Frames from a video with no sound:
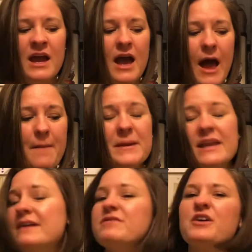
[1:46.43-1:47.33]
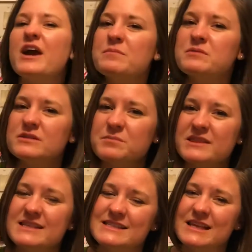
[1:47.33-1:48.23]
But if they're able to put
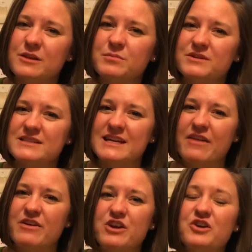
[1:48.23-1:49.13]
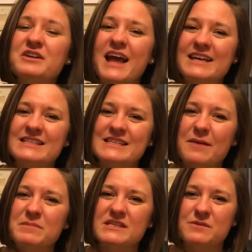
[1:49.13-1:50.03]
the syllables together, your next
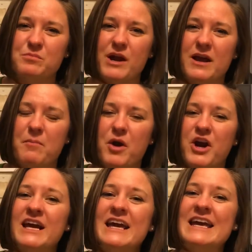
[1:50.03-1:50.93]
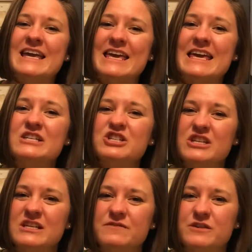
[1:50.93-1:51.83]
step is to break apart each
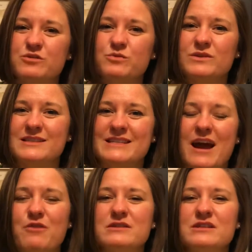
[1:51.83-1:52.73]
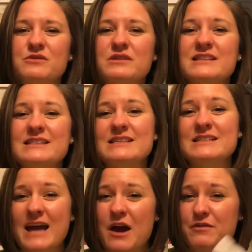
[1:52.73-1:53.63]
individual sound. So listen
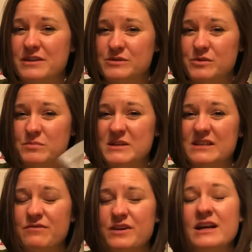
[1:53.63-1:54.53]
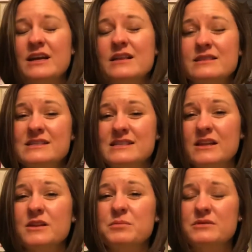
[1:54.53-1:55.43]
to how this would be different. The
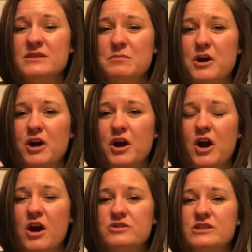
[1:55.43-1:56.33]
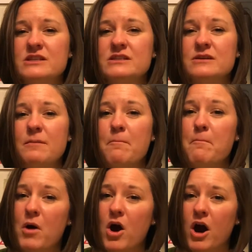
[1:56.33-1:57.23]
syllables in marker are just
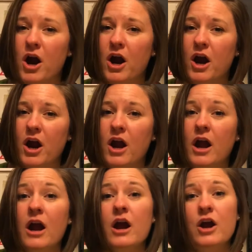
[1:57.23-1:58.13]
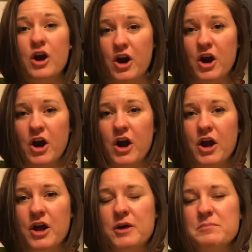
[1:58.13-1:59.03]
mar, cur.
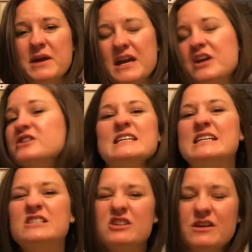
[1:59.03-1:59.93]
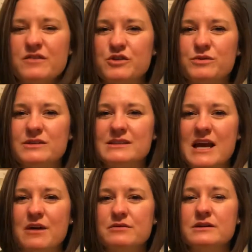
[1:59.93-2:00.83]
But here's each individual
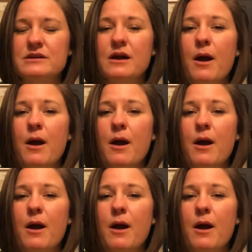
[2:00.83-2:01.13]
sound.